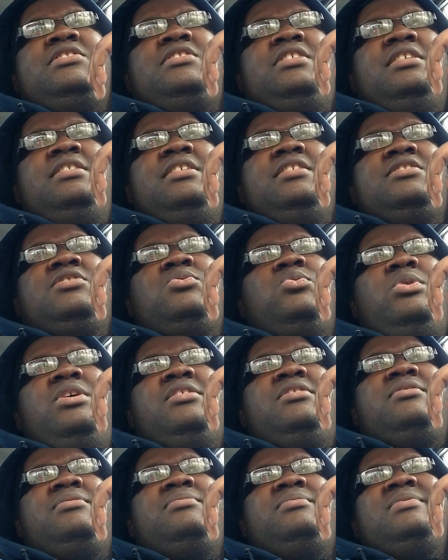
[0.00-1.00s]
see this
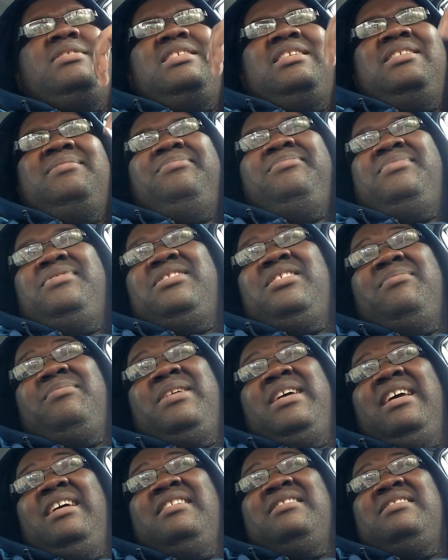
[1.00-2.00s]
with, in some
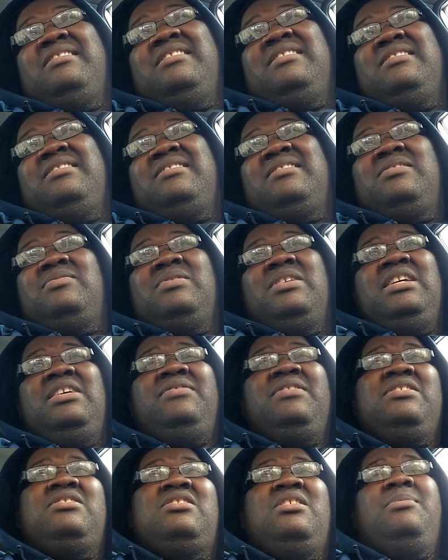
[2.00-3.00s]
cases,
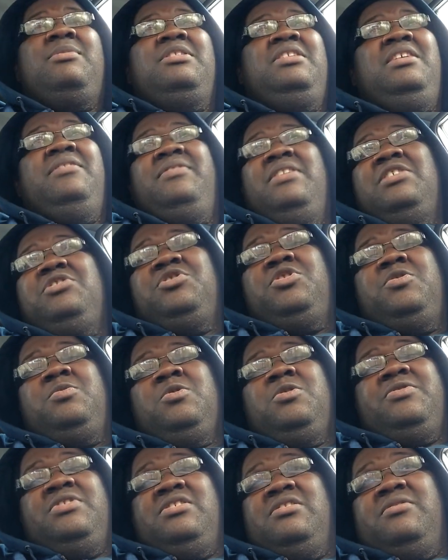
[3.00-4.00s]
even some of the Avengers
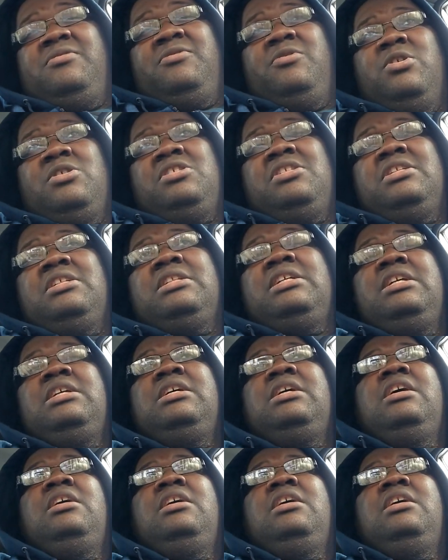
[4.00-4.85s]
movies, unfortunately.